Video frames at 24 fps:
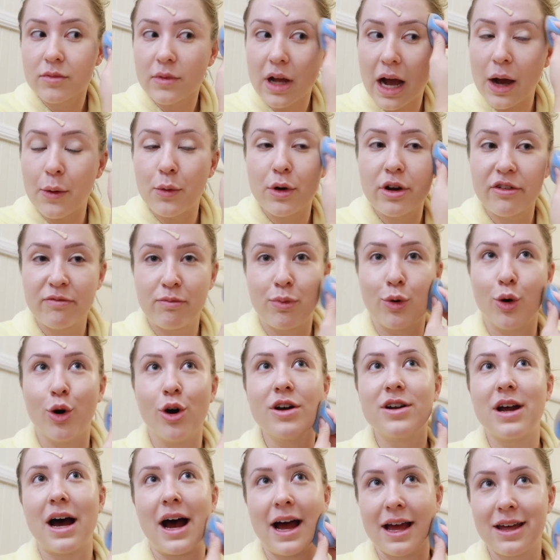I would have
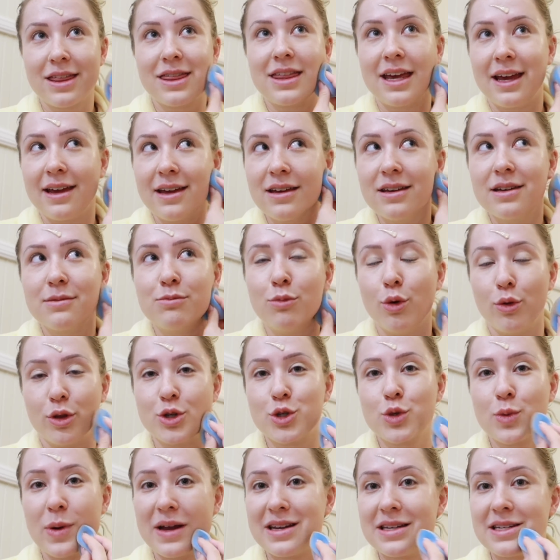bought, I think, more than
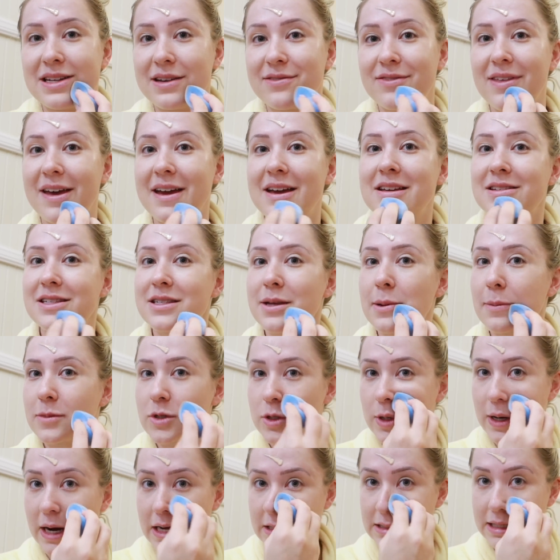20 of these. It's
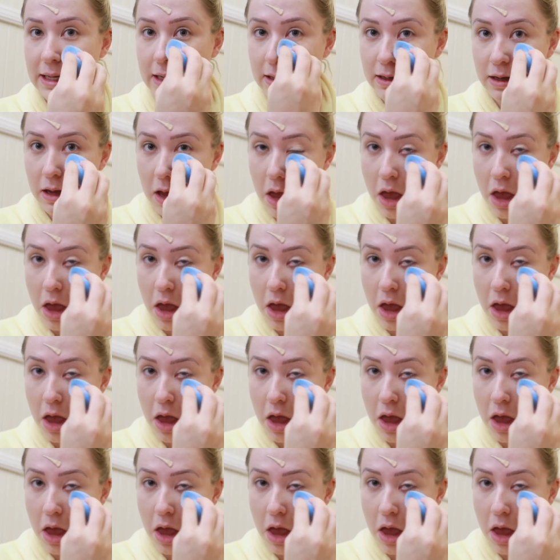crazy.